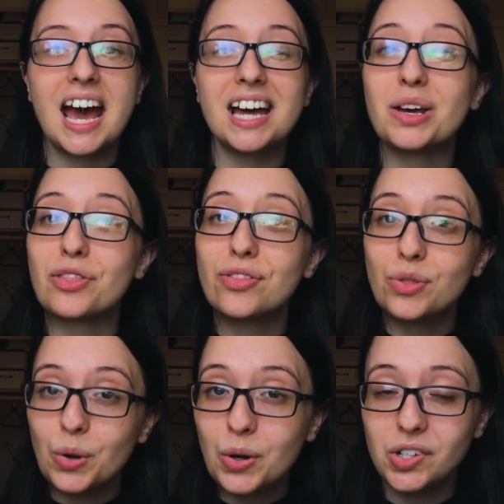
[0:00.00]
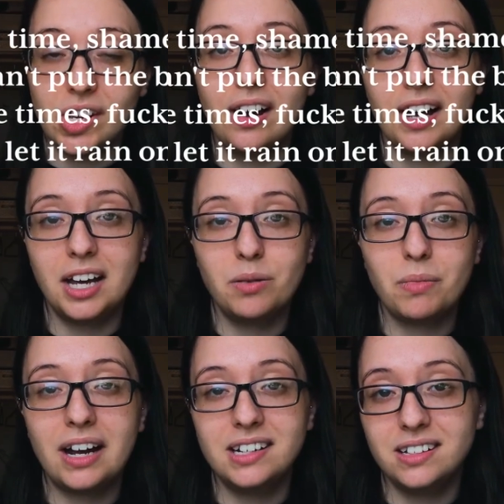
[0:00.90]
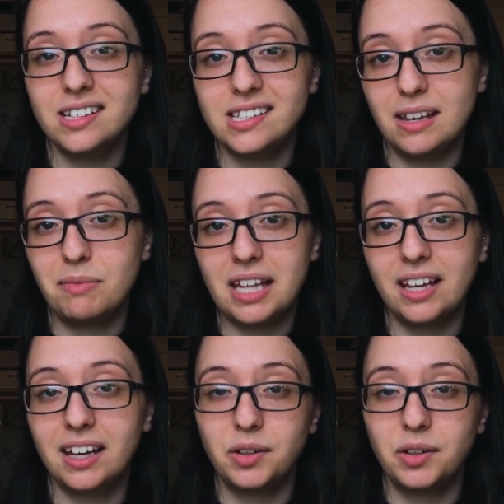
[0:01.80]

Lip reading: and a third time I did the same thing.